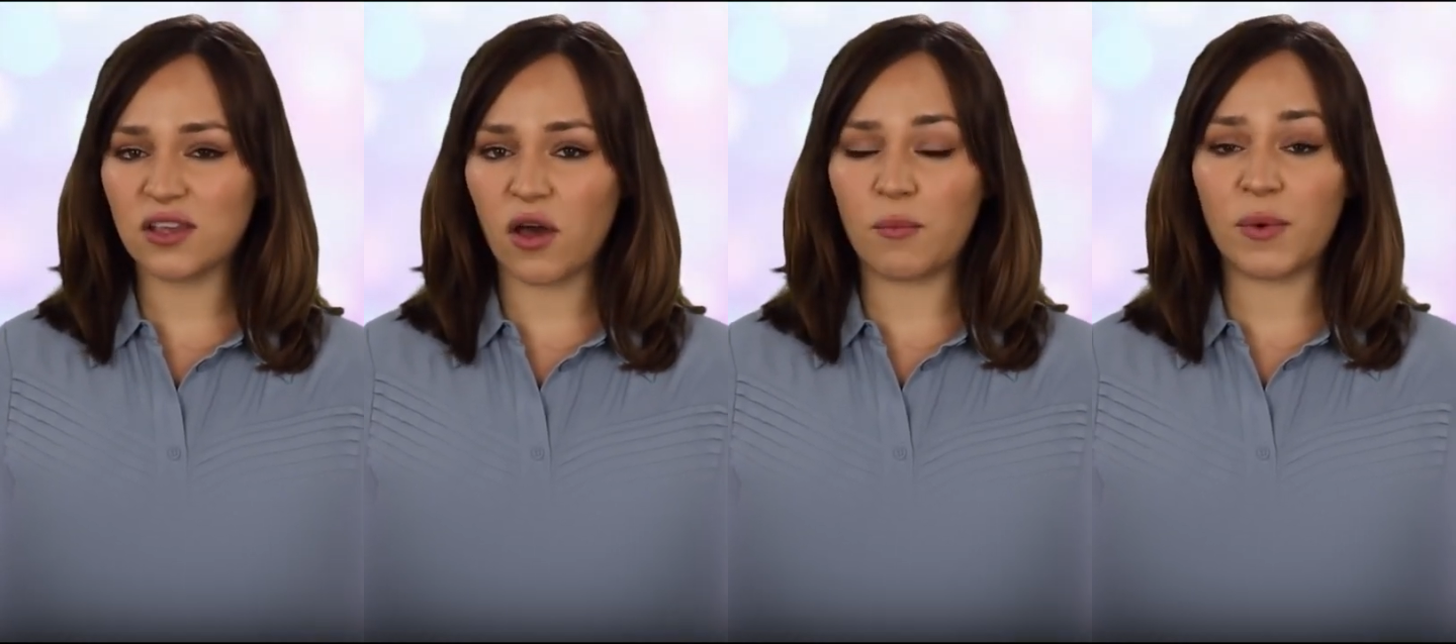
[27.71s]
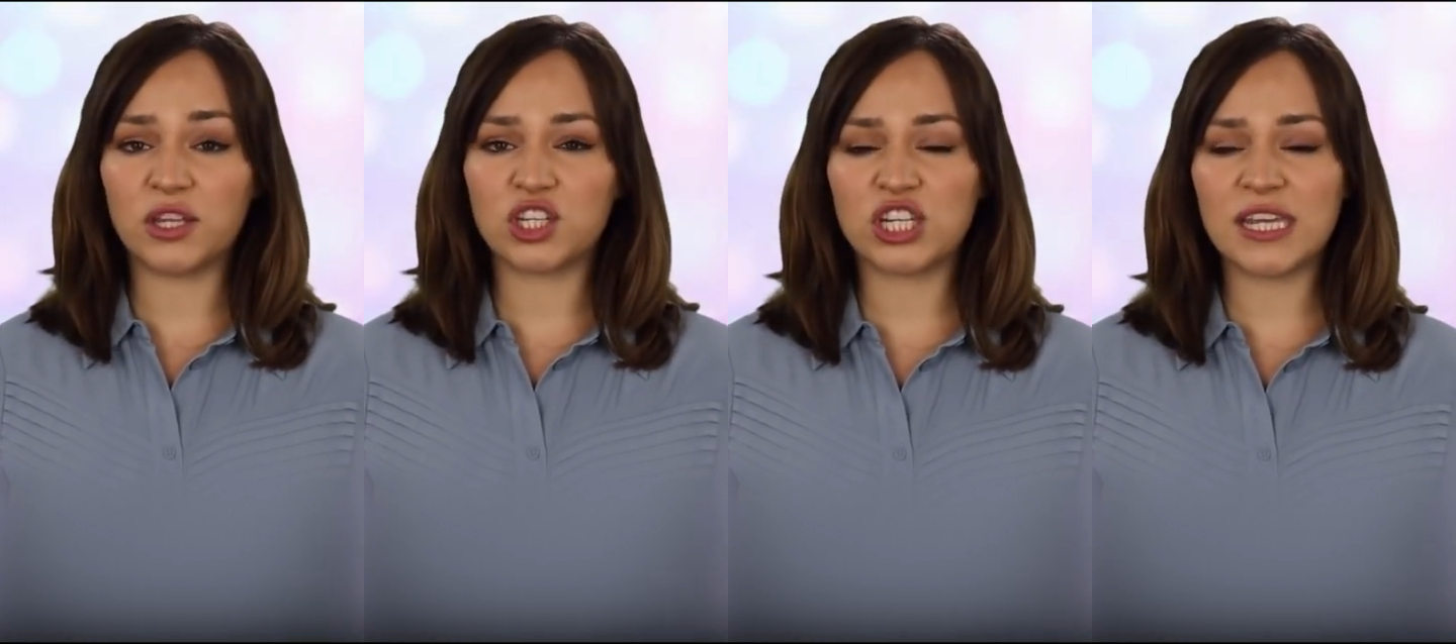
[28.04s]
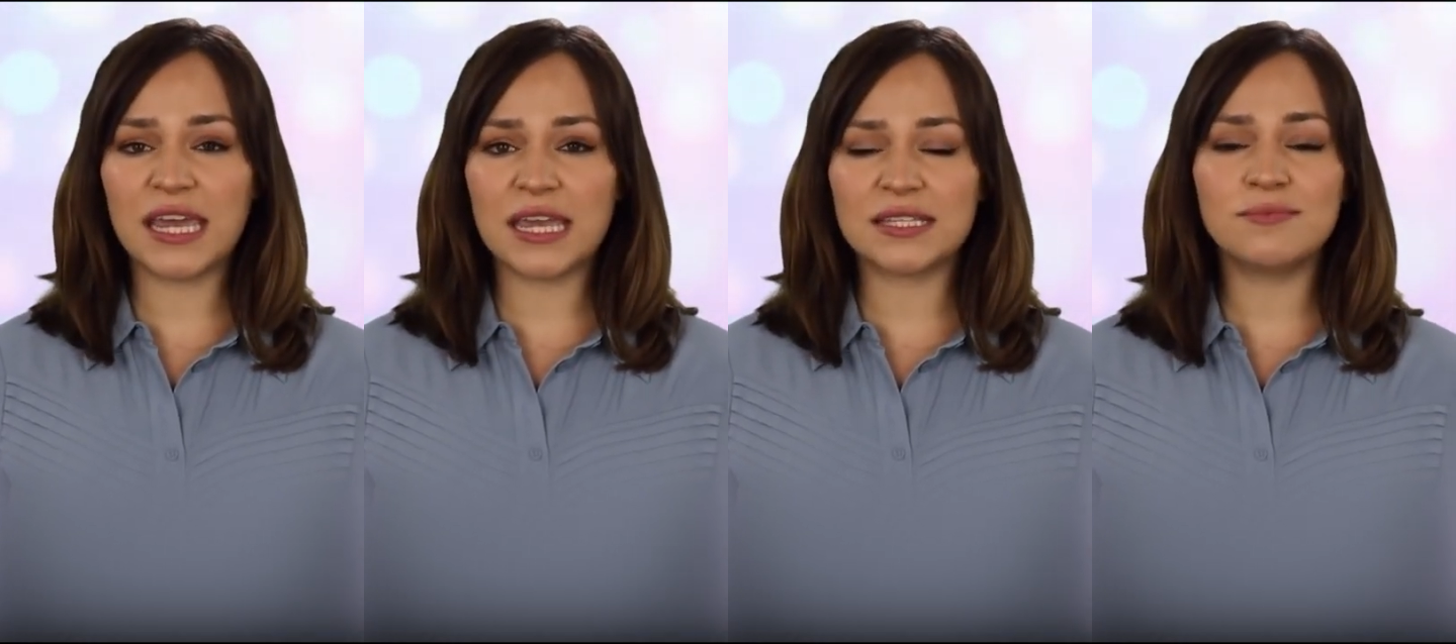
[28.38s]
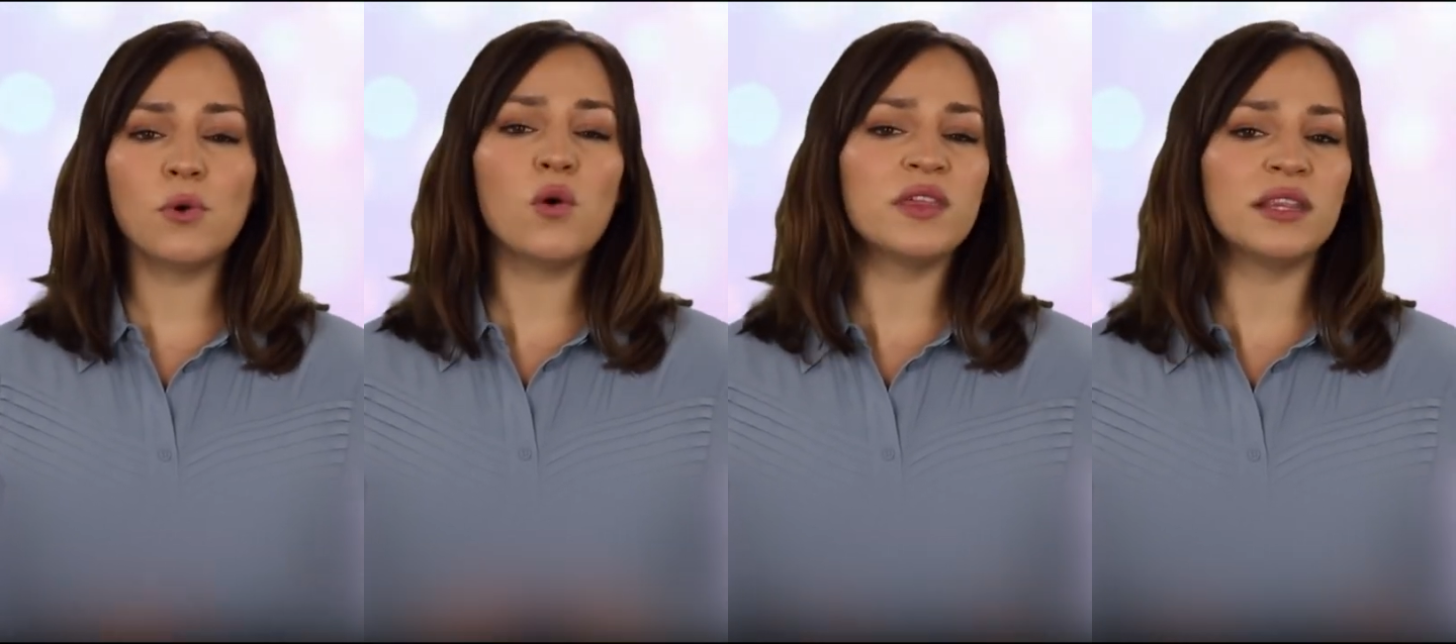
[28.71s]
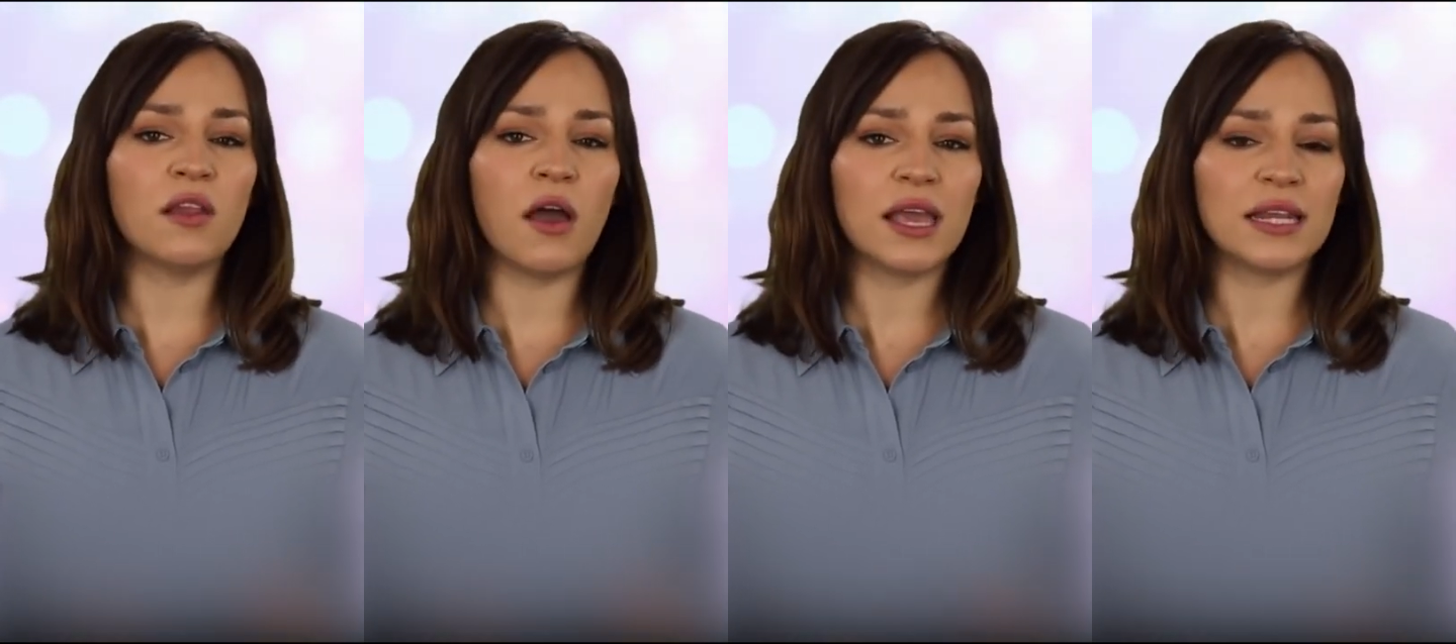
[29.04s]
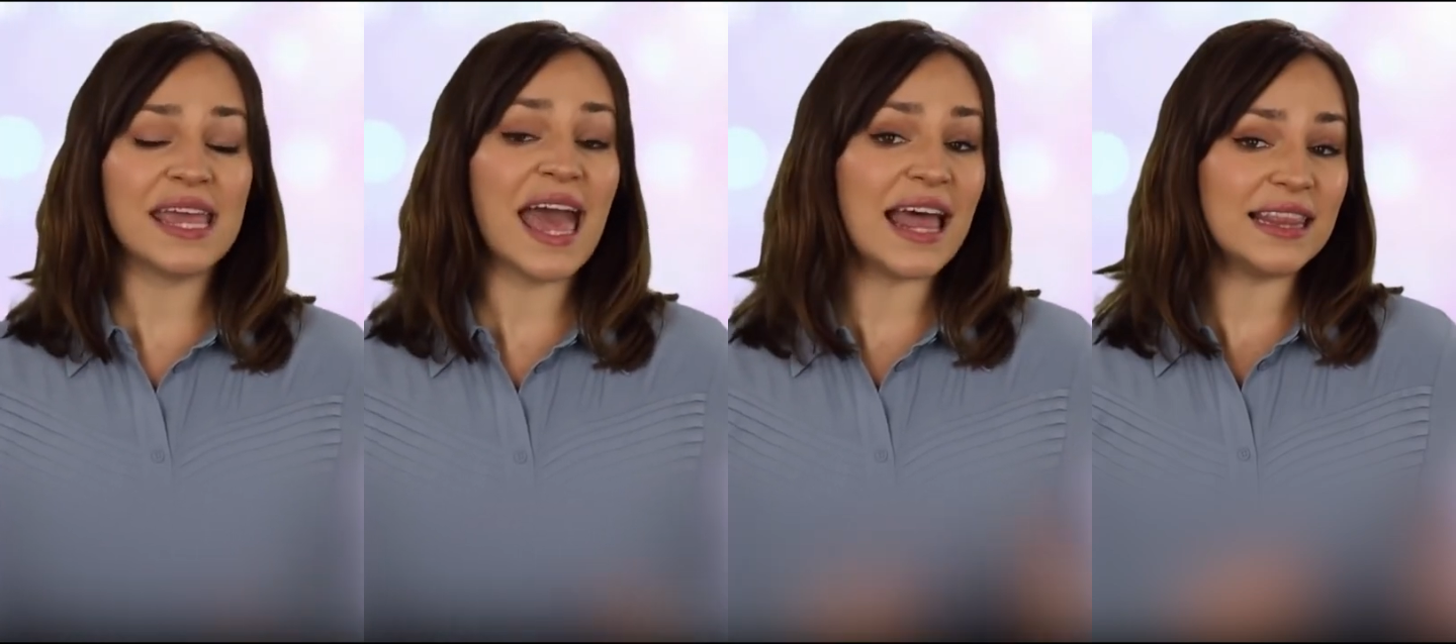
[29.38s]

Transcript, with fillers: time when she is more than likely